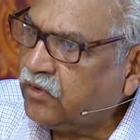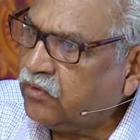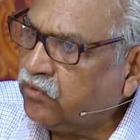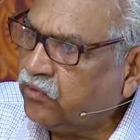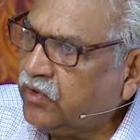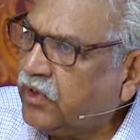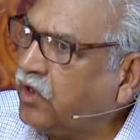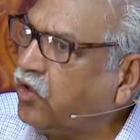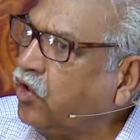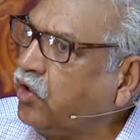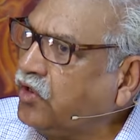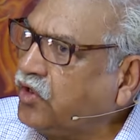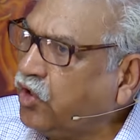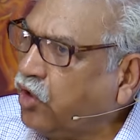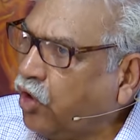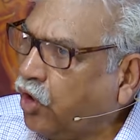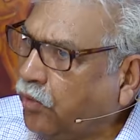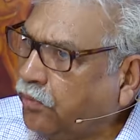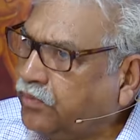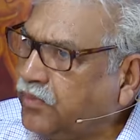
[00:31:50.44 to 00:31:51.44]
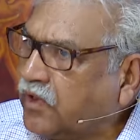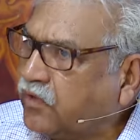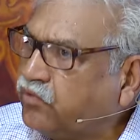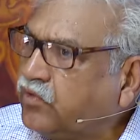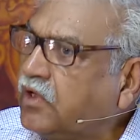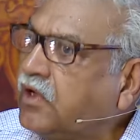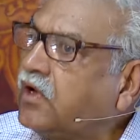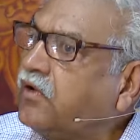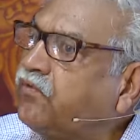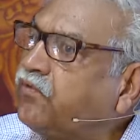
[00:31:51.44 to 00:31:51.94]
We are not the object,
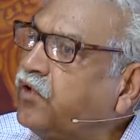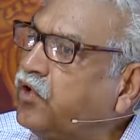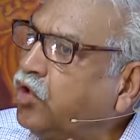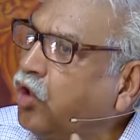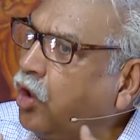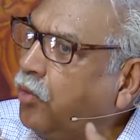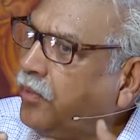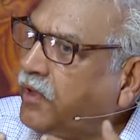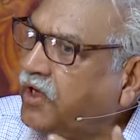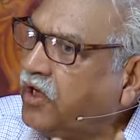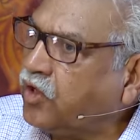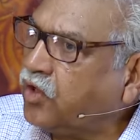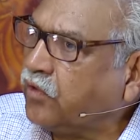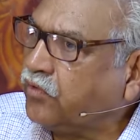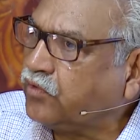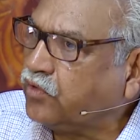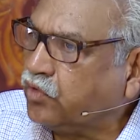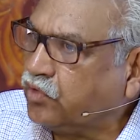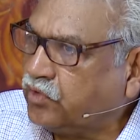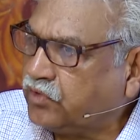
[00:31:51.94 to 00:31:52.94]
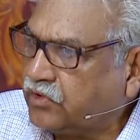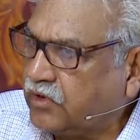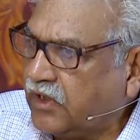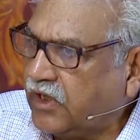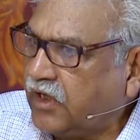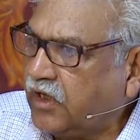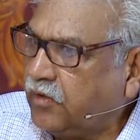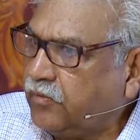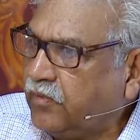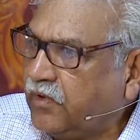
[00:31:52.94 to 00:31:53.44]
we are a phenomenon of those
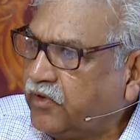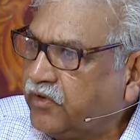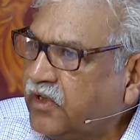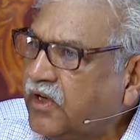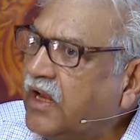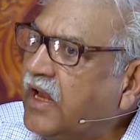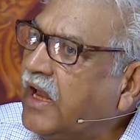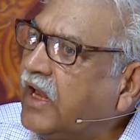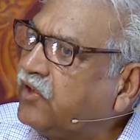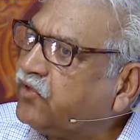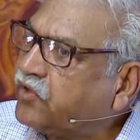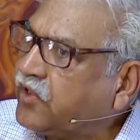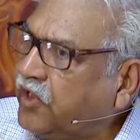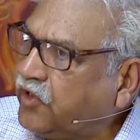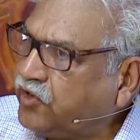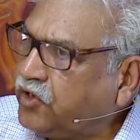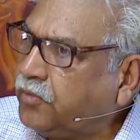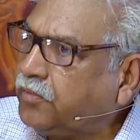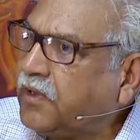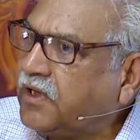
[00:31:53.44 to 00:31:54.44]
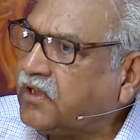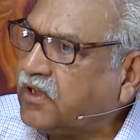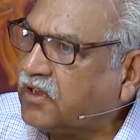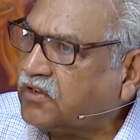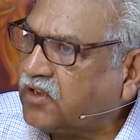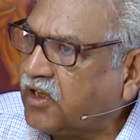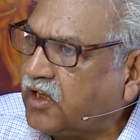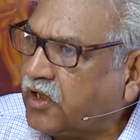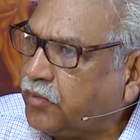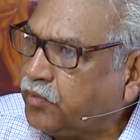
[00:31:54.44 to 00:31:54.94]
elements. As K.C.
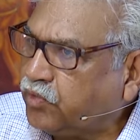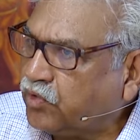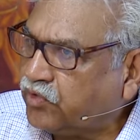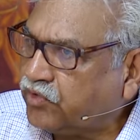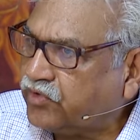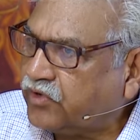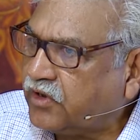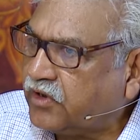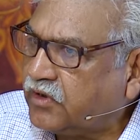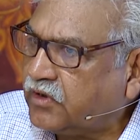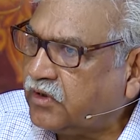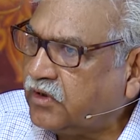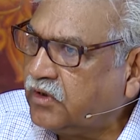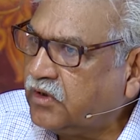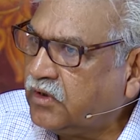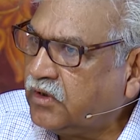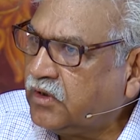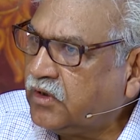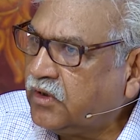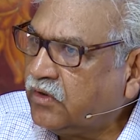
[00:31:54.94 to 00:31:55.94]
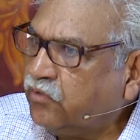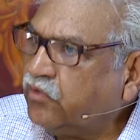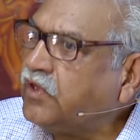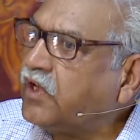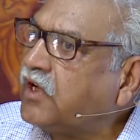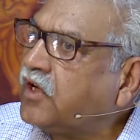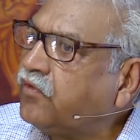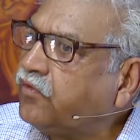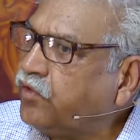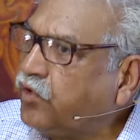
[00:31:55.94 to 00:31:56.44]
Bhattacharya puts it, we
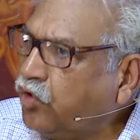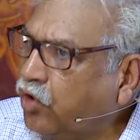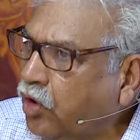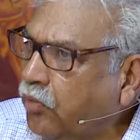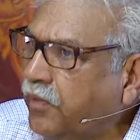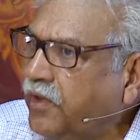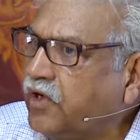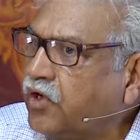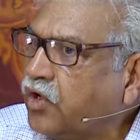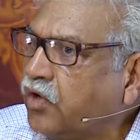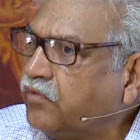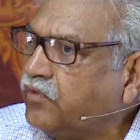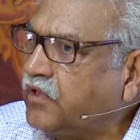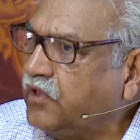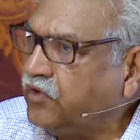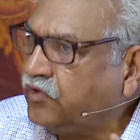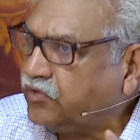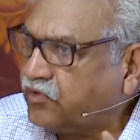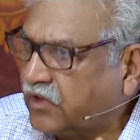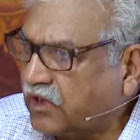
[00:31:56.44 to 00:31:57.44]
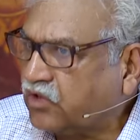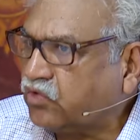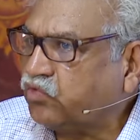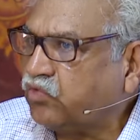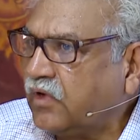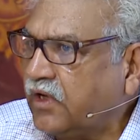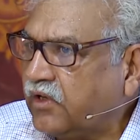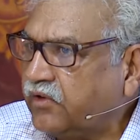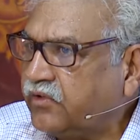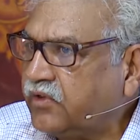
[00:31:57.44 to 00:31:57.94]
are a phenomenon of these
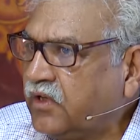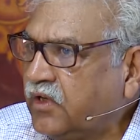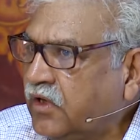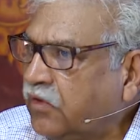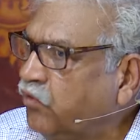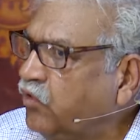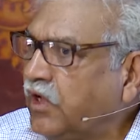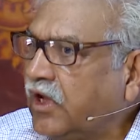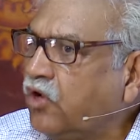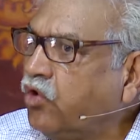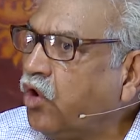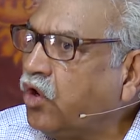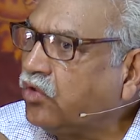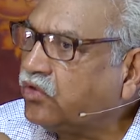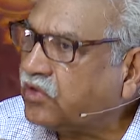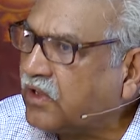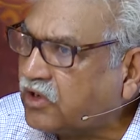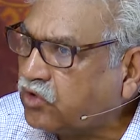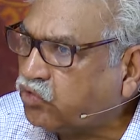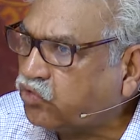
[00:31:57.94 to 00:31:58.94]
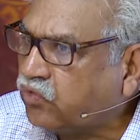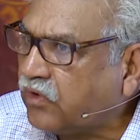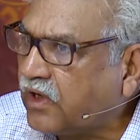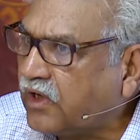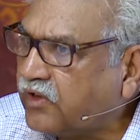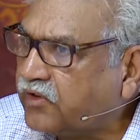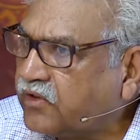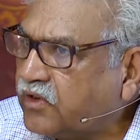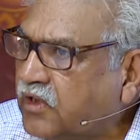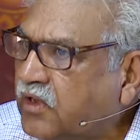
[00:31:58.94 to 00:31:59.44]
tattvas. We are not
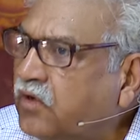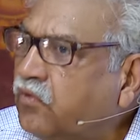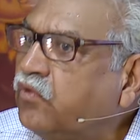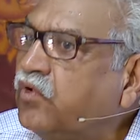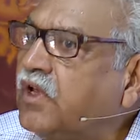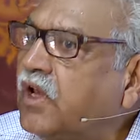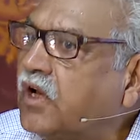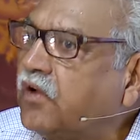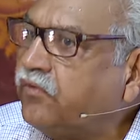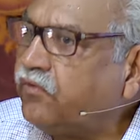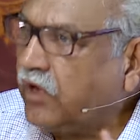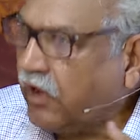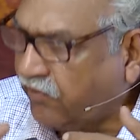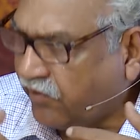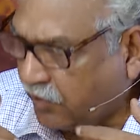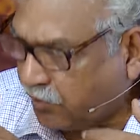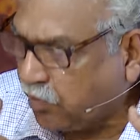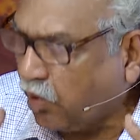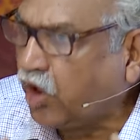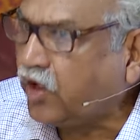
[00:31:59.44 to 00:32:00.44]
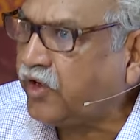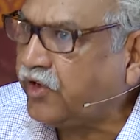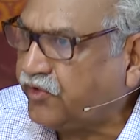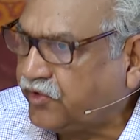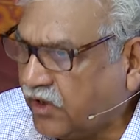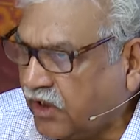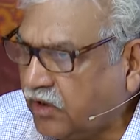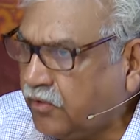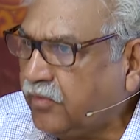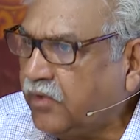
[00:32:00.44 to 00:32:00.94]
tattvas, we are our bodies,
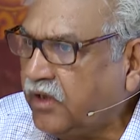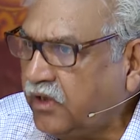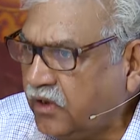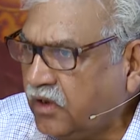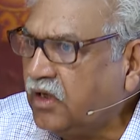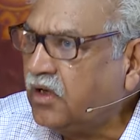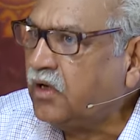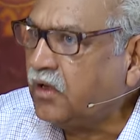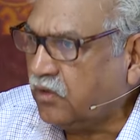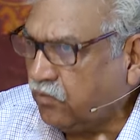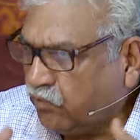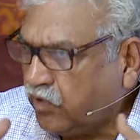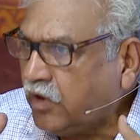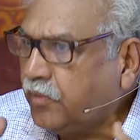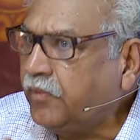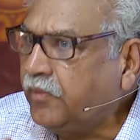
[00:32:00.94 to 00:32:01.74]
I mean. We